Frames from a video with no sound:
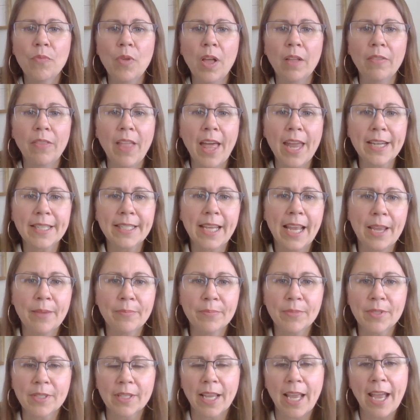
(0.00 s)
a lot of
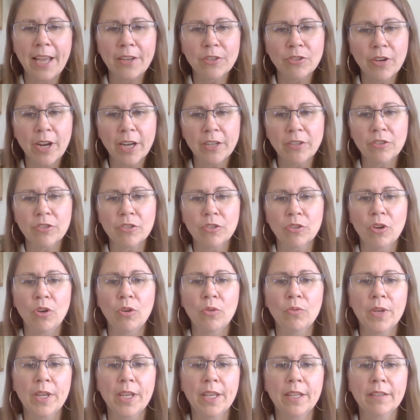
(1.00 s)
times the contractors will
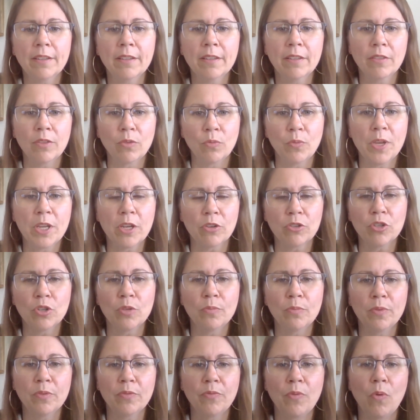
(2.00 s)
go in the week or
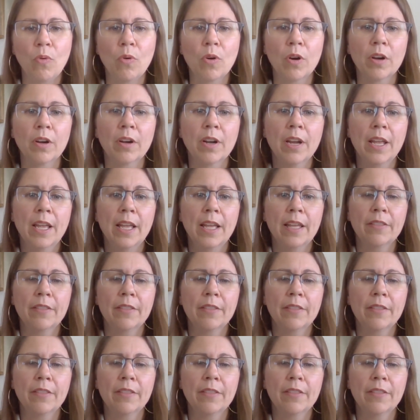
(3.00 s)
two before.